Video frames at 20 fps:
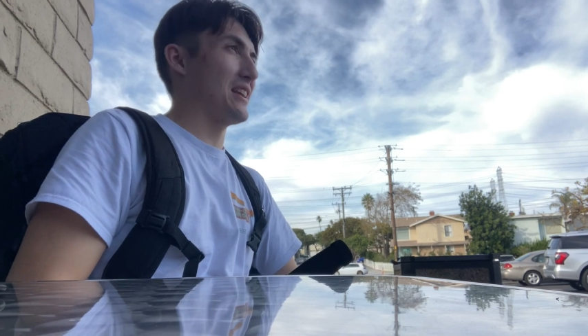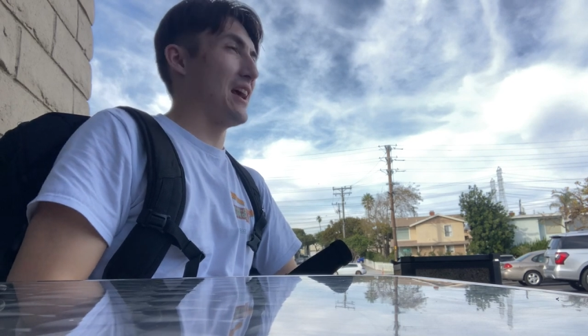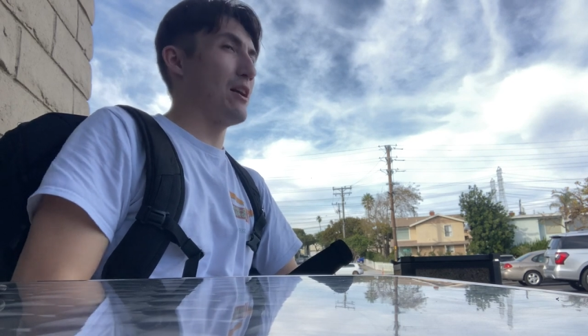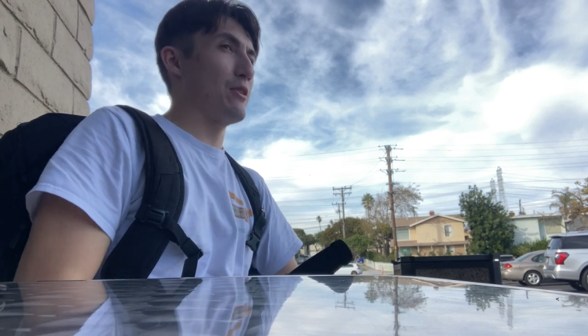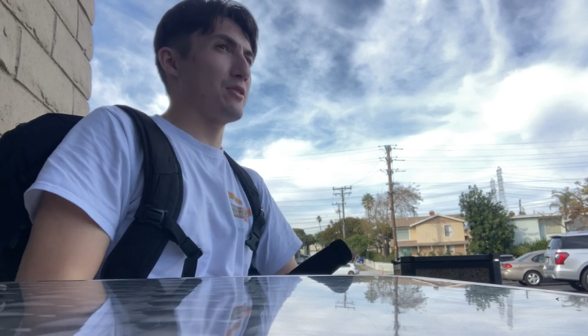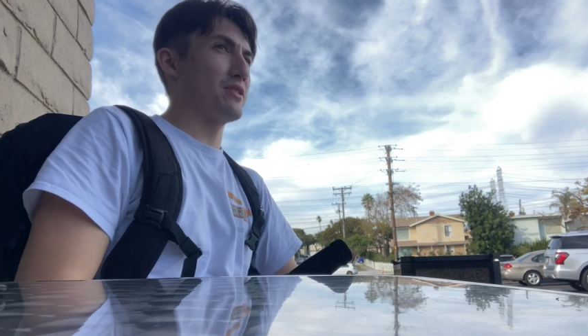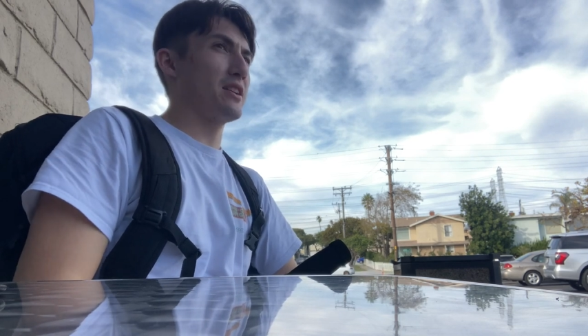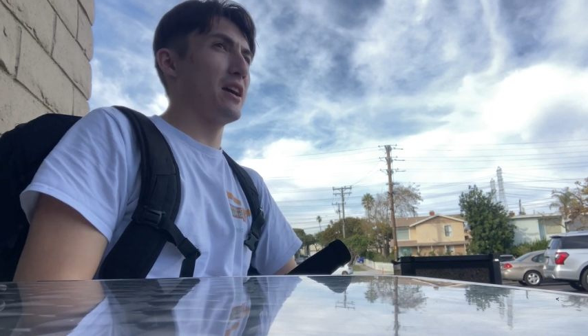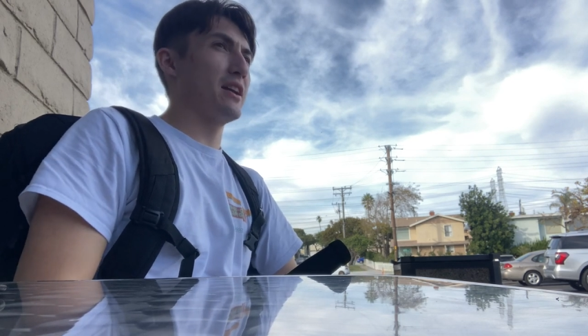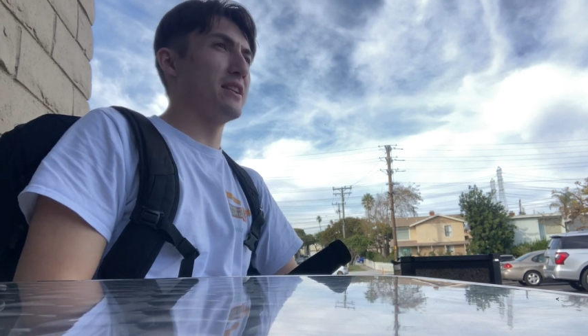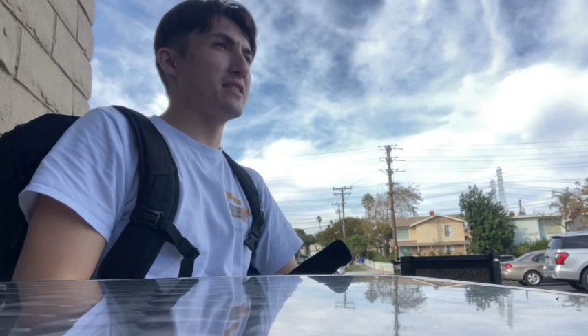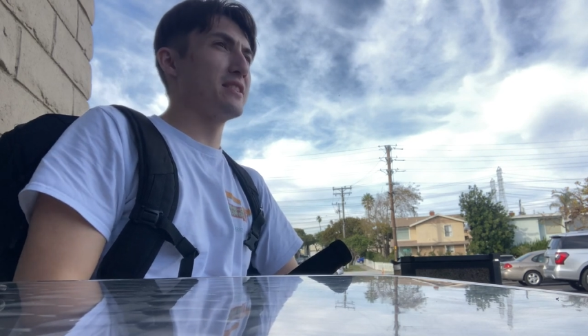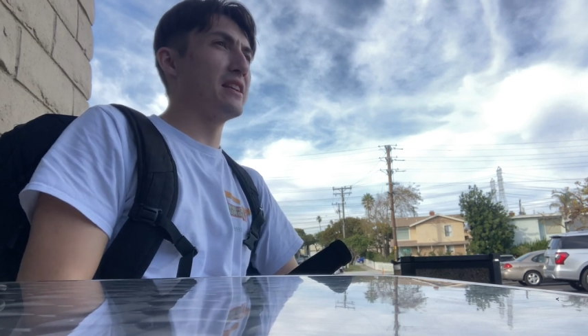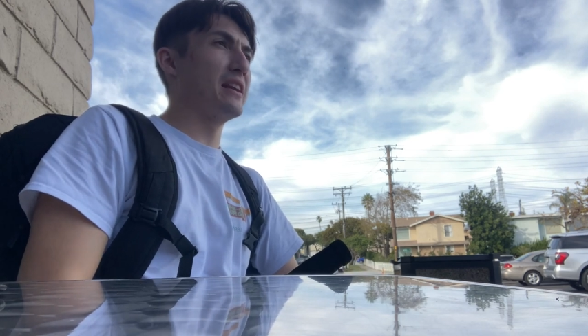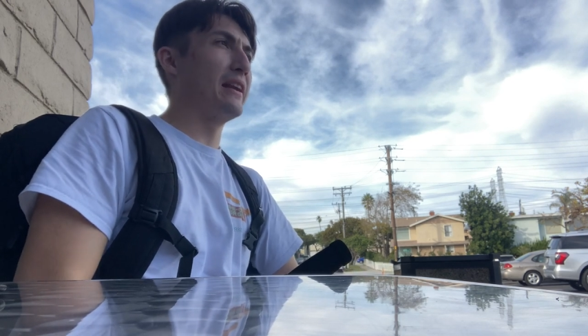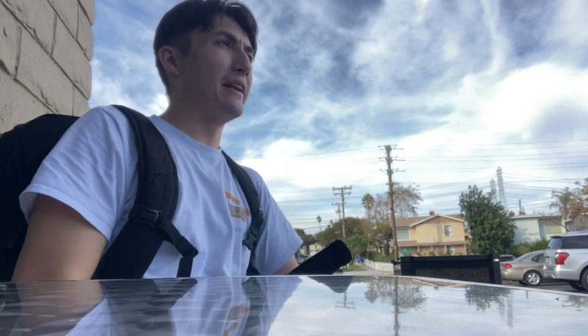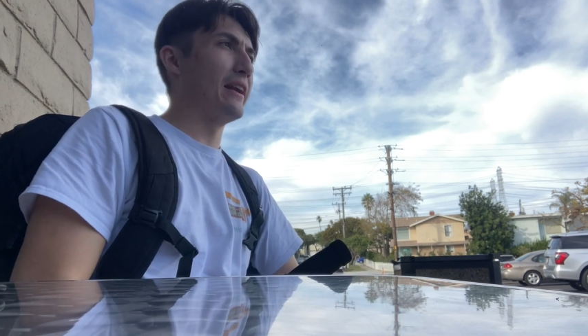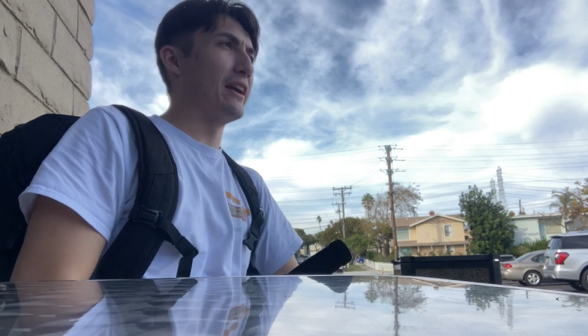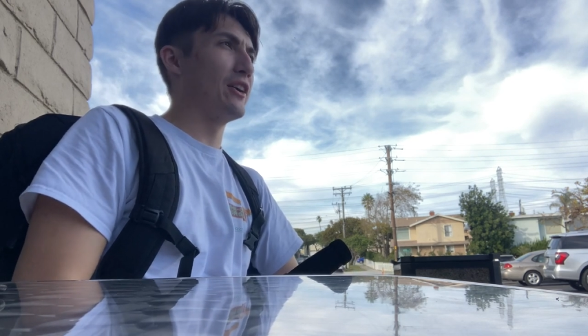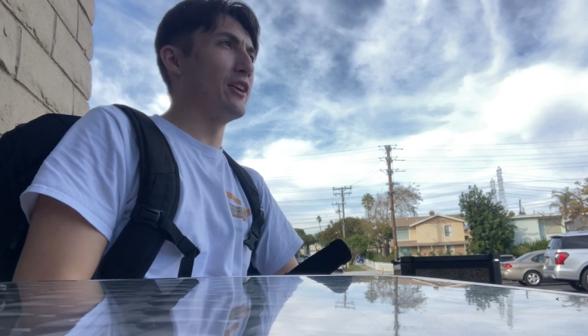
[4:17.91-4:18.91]
outside
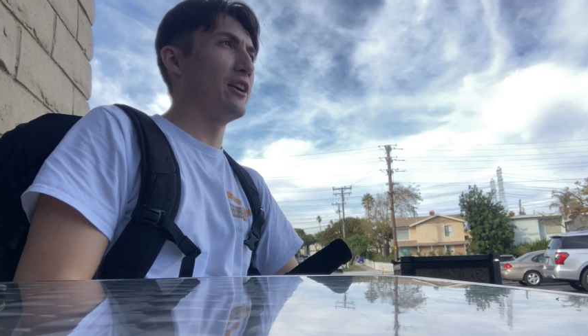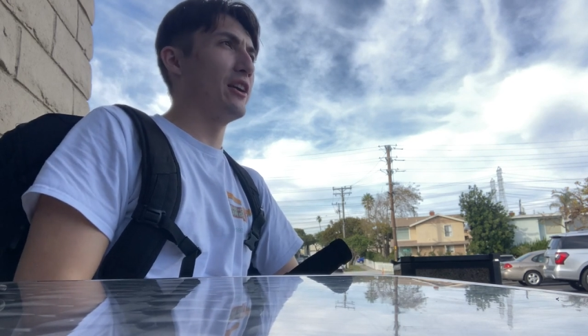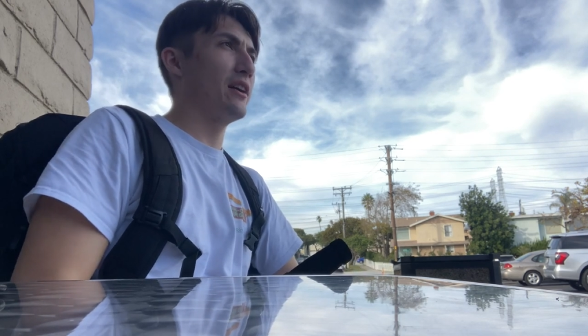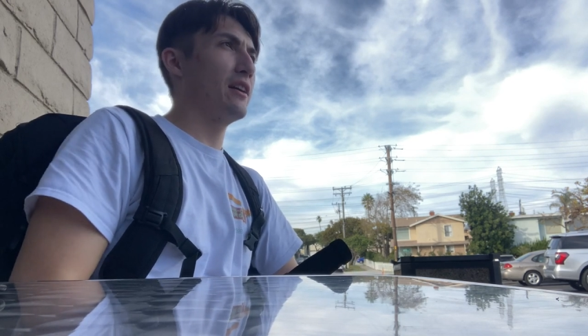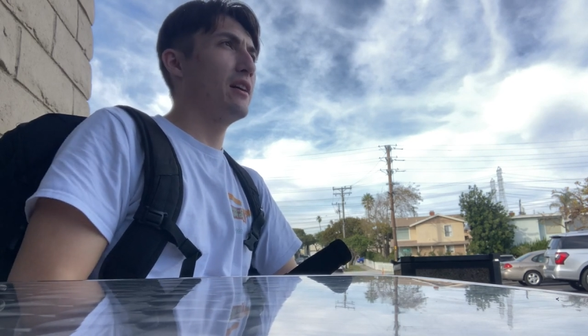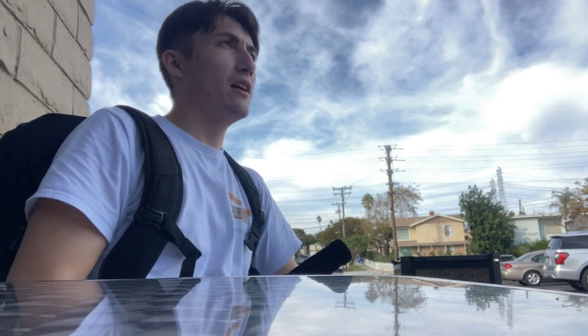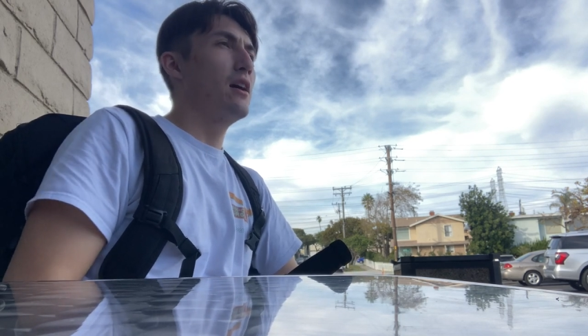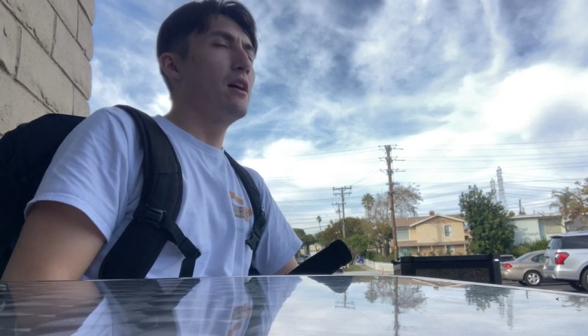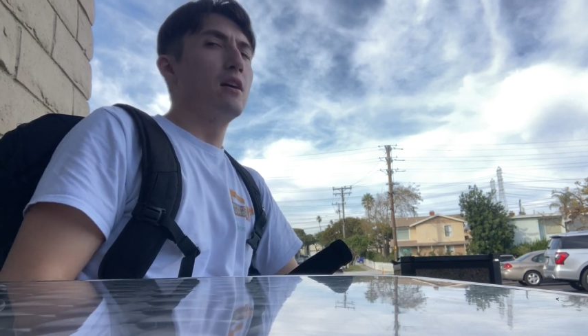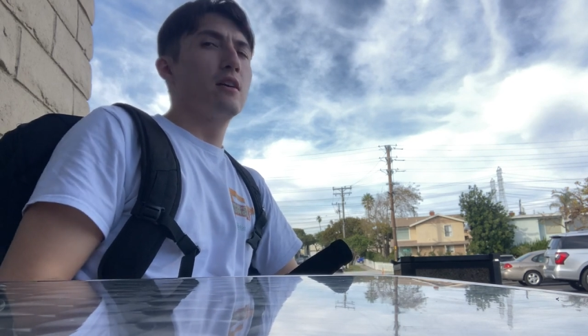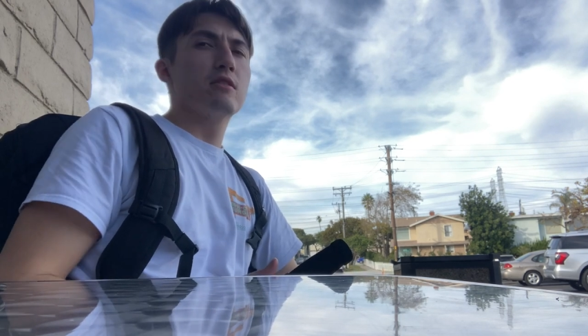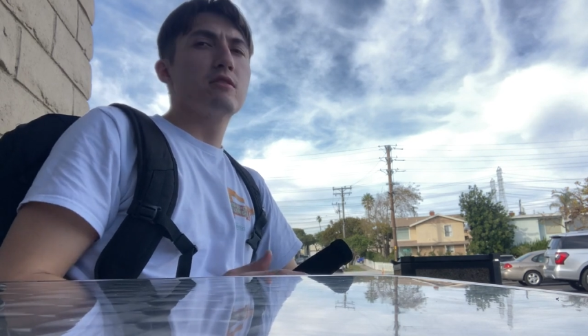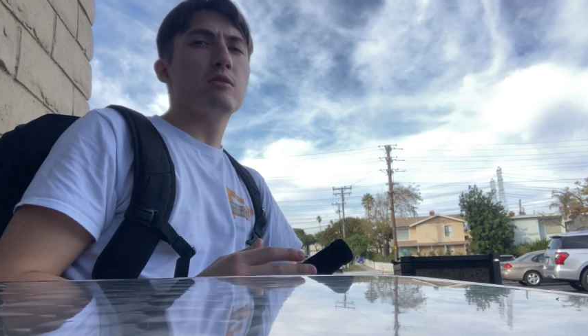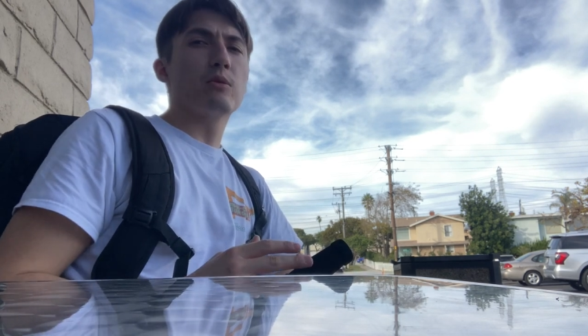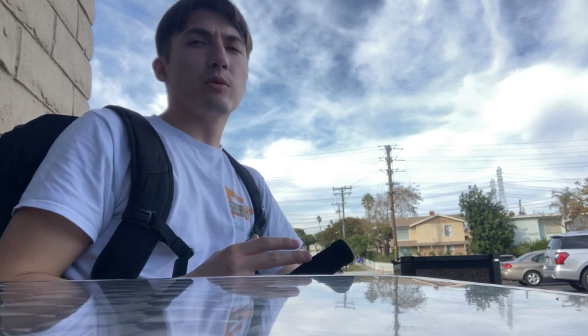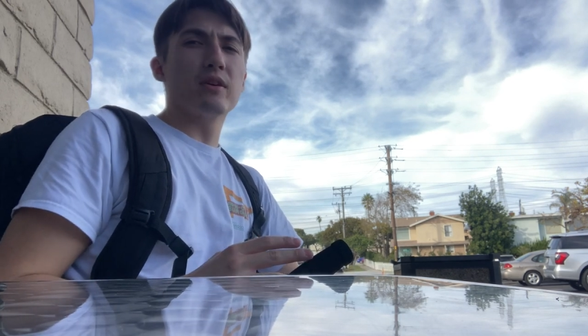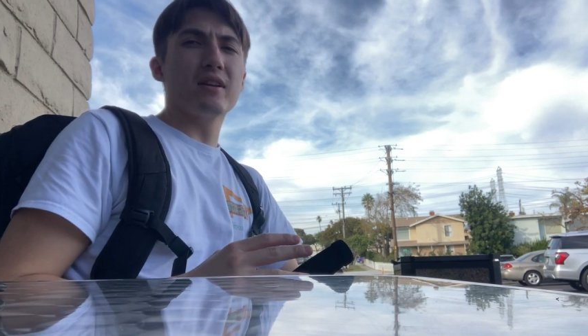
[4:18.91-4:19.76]
seating area. So we're